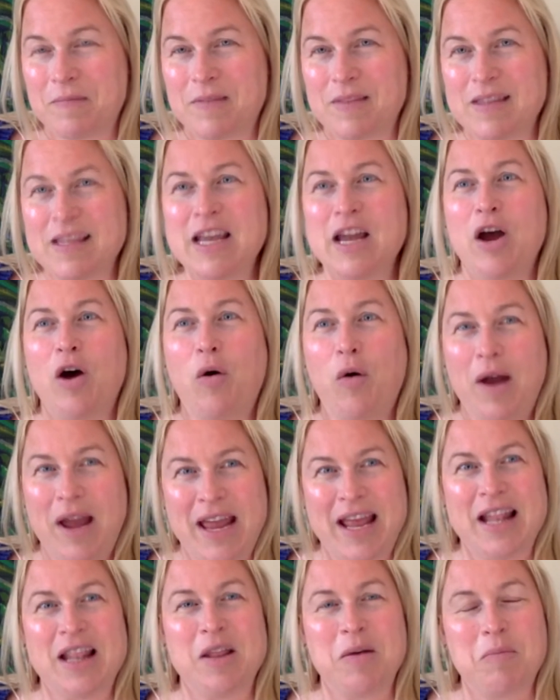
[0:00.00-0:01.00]
Neo
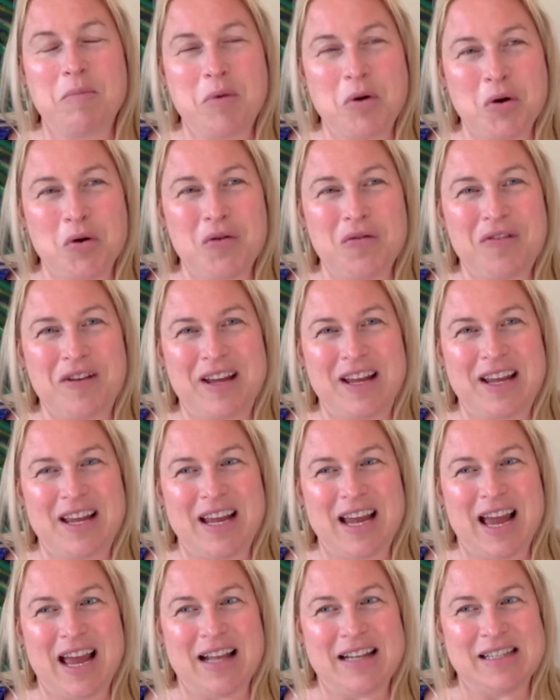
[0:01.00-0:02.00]
in the
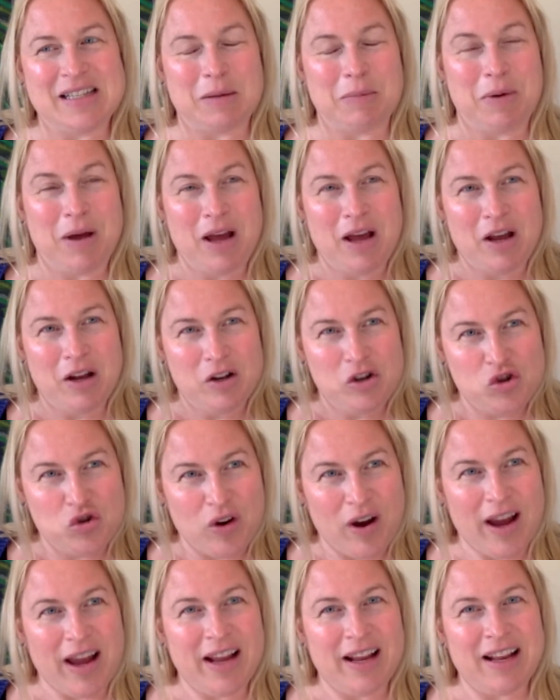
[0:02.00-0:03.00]
movie ends up
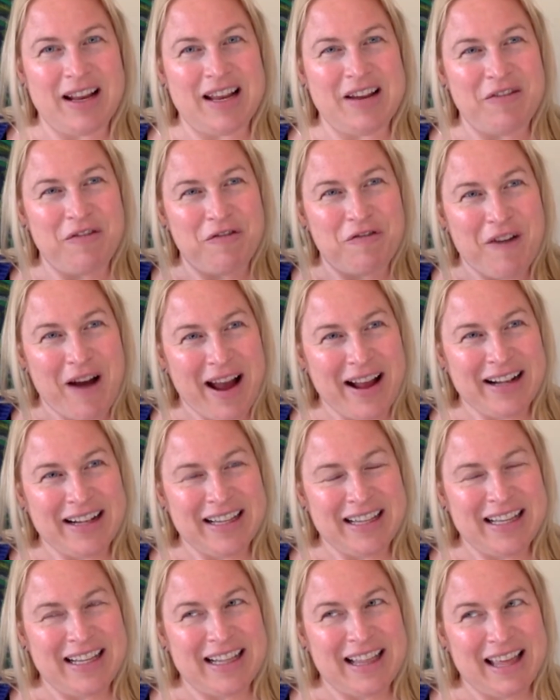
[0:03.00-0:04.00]
he
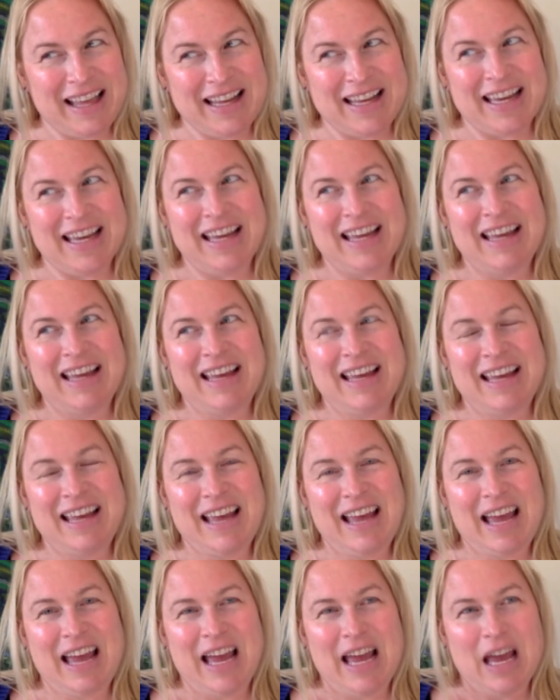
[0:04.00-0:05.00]
finally like
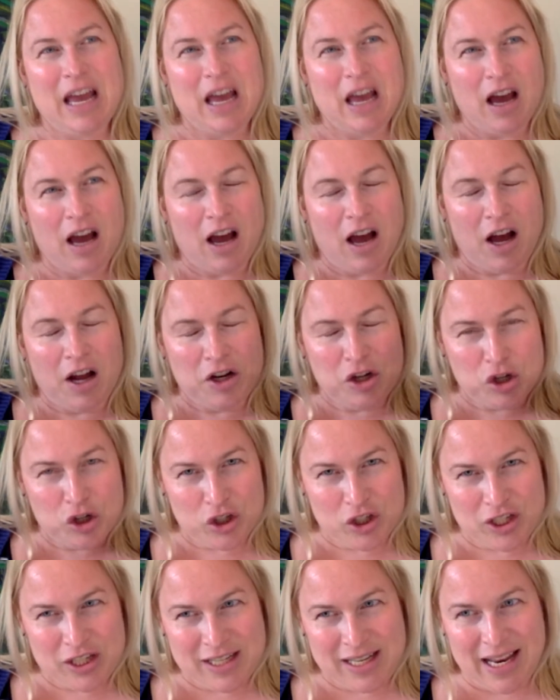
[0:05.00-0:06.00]

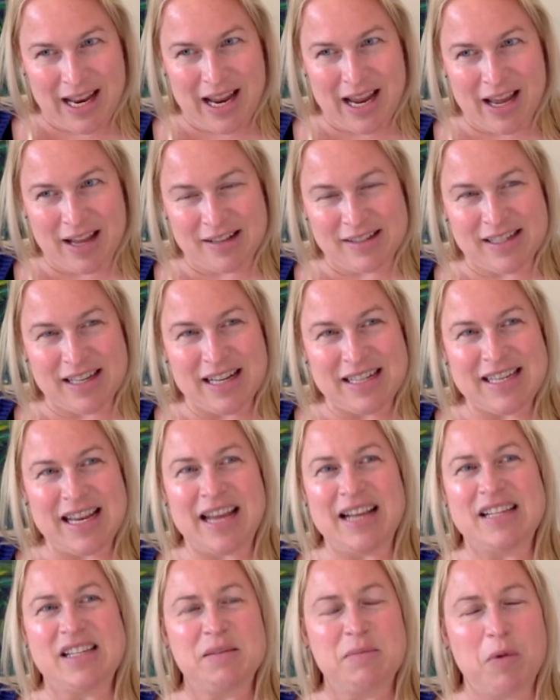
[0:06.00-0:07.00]
understands, and it
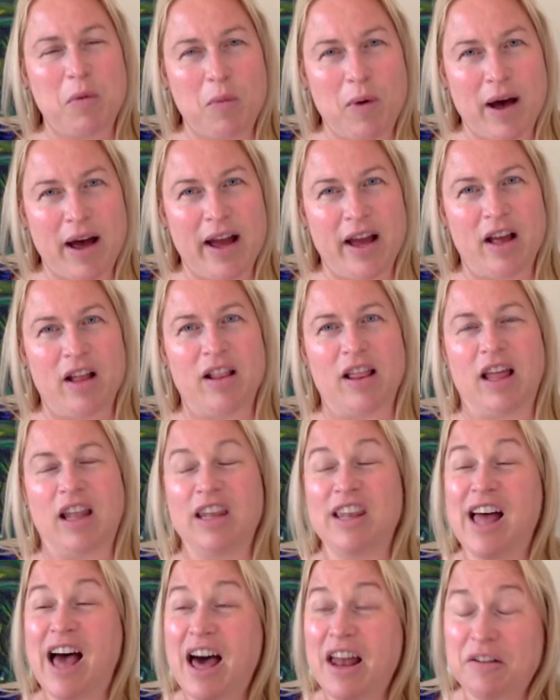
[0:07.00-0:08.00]
takes him a while. A
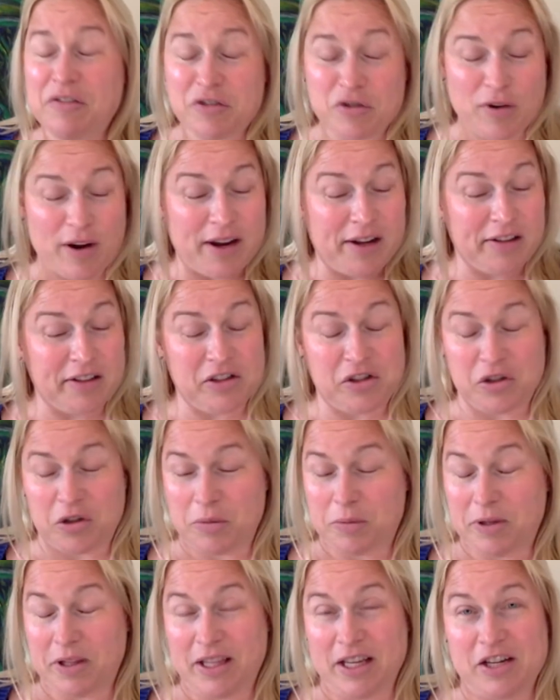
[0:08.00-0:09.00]
lot of trial and
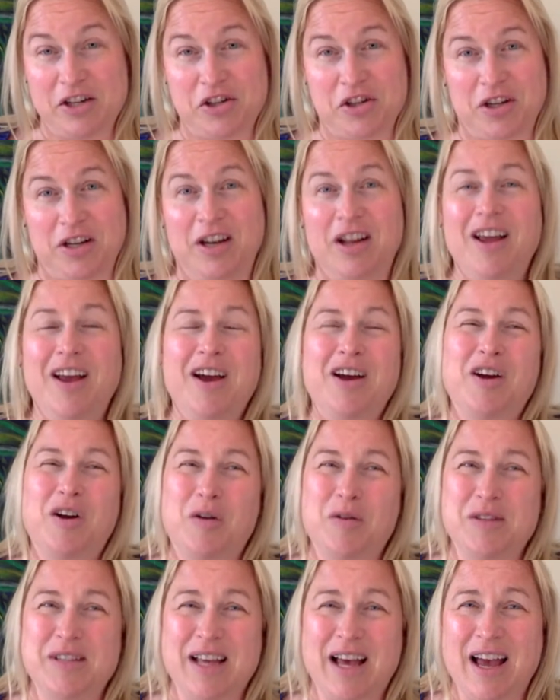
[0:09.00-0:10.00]
tribulation
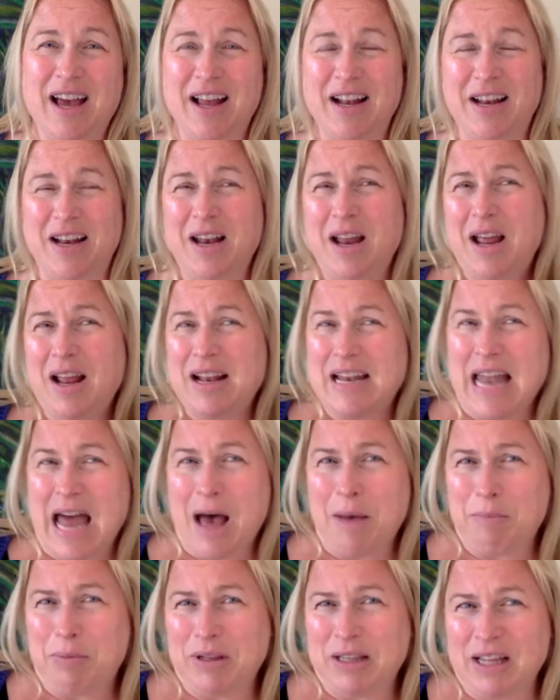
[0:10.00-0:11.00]
goes on, and
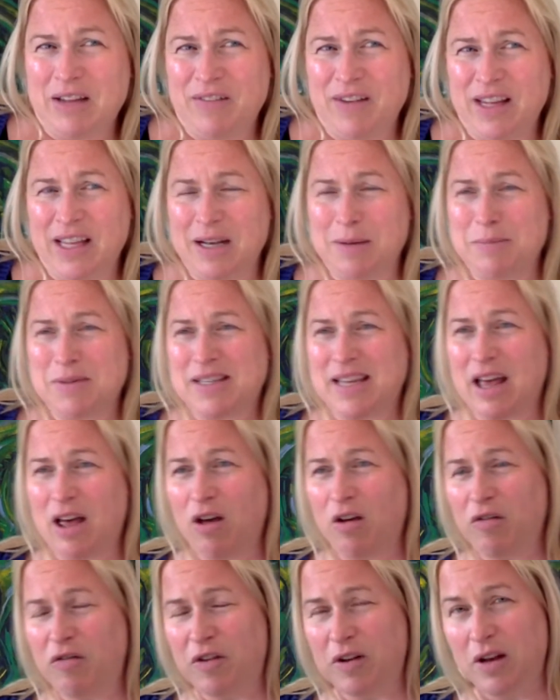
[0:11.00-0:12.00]
not believing in
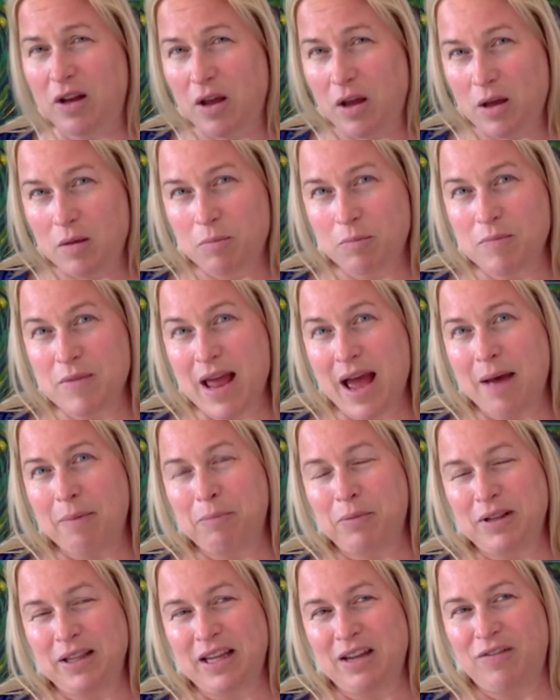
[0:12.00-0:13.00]
himself and not
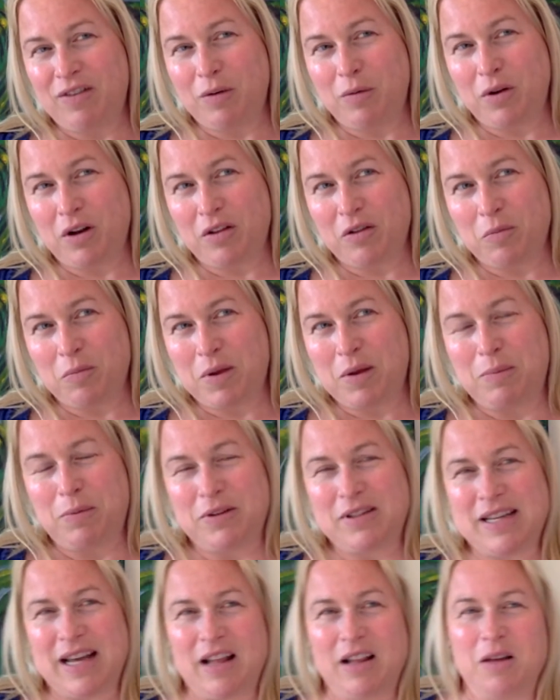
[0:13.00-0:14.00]
believing what other people
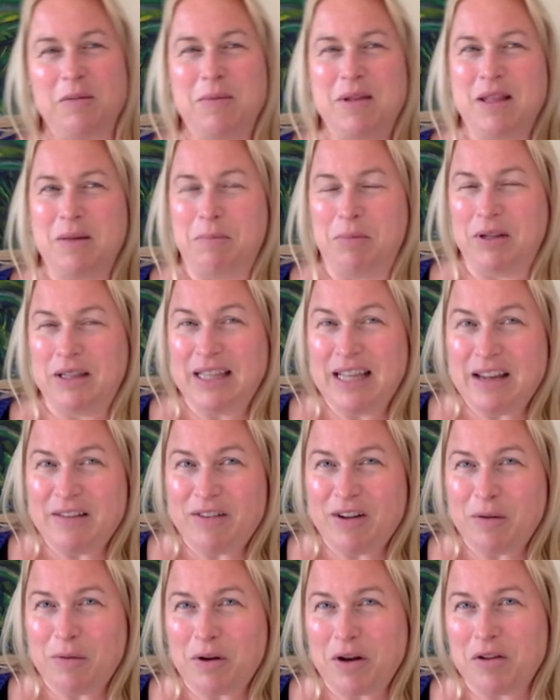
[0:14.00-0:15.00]
tell him, and then
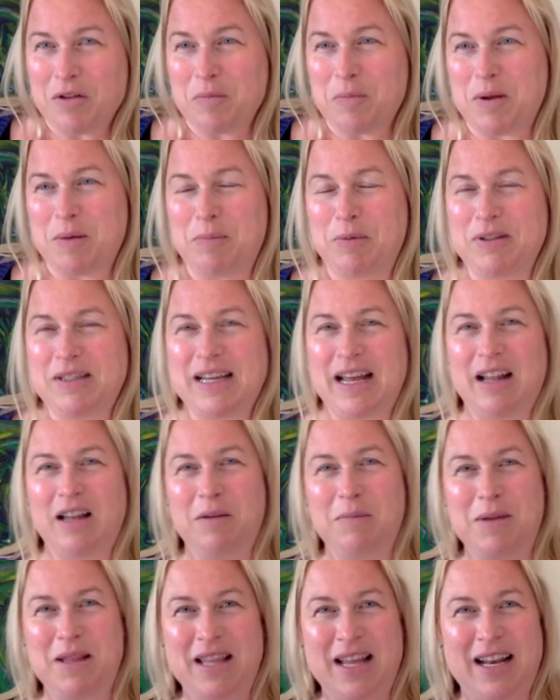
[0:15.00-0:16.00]
believing what other people tell
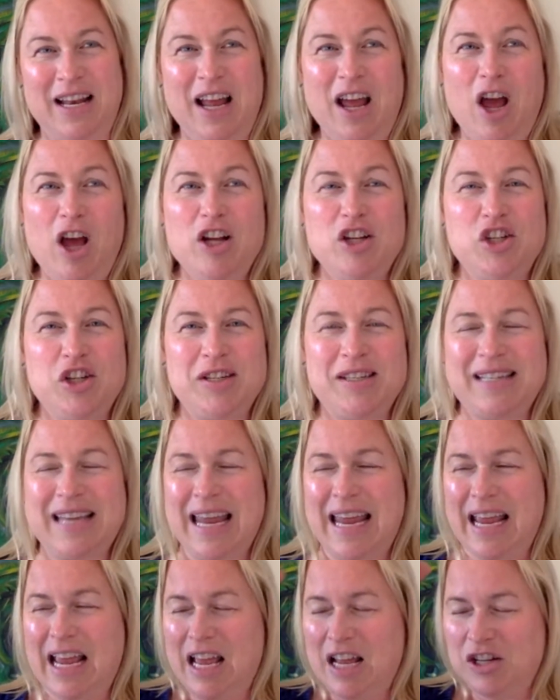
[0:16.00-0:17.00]
him, and then just
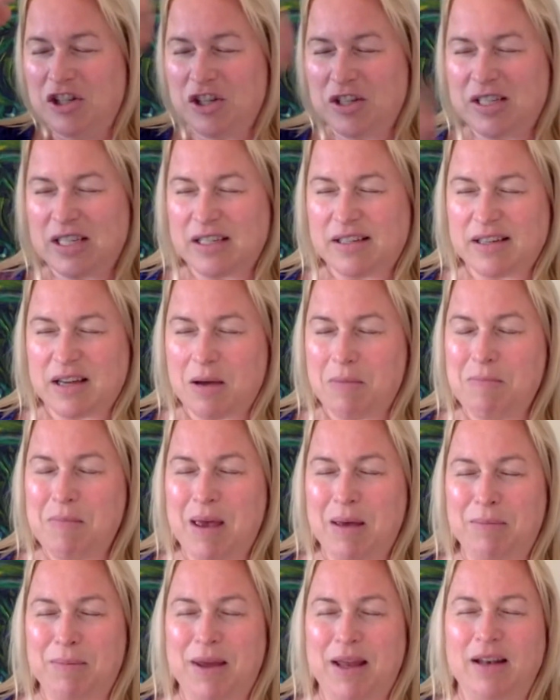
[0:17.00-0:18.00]
this
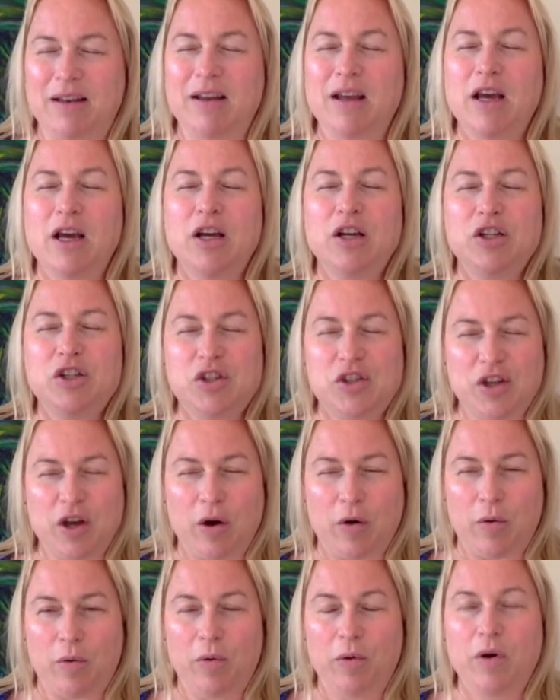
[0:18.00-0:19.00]
commitment.
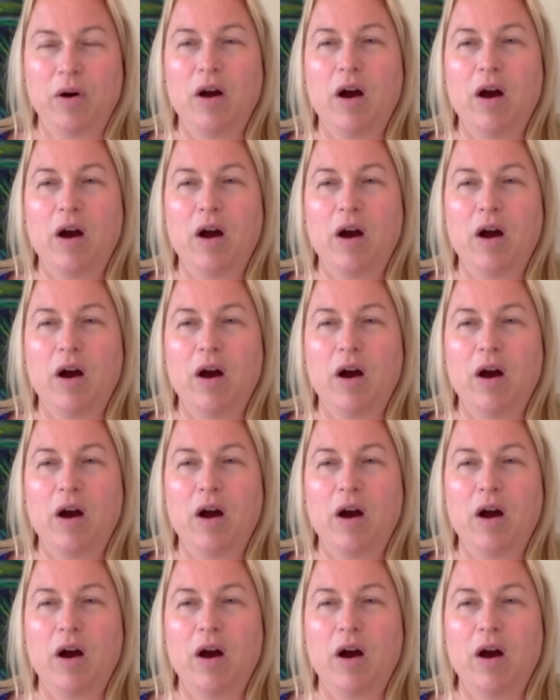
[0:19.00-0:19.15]
So